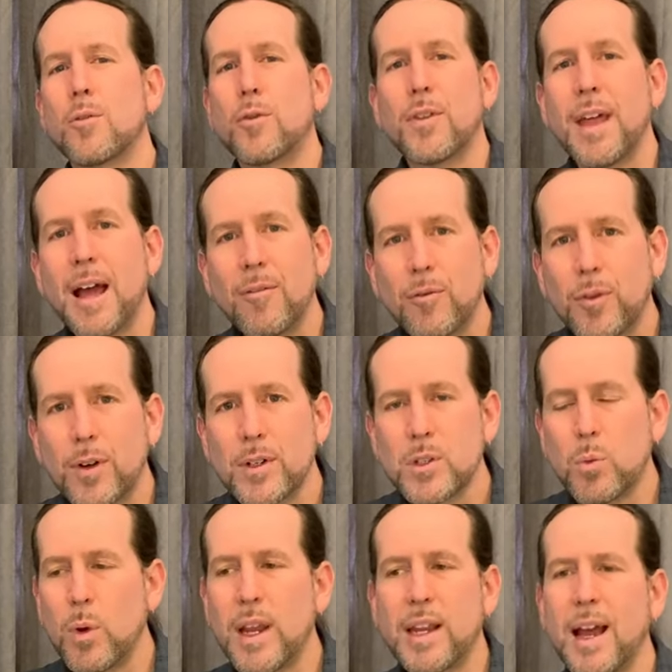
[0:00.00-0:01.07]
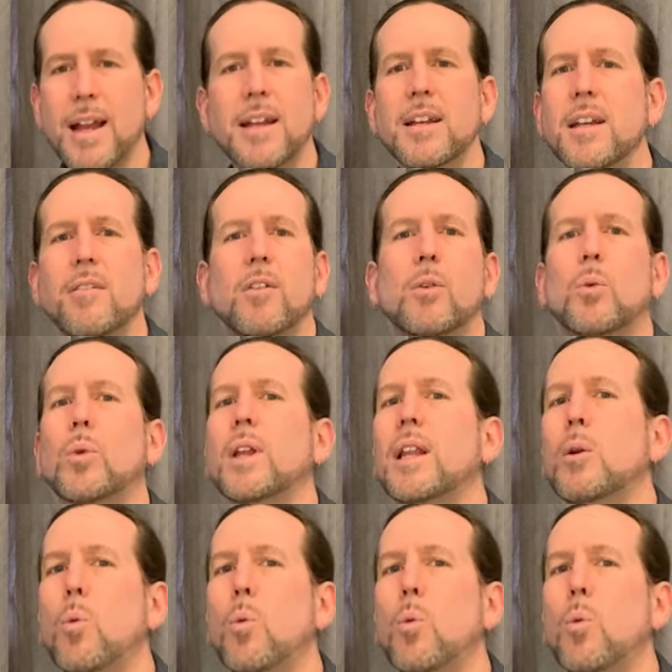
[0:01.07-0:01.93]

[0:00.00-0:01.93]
for that first week, I didn't even really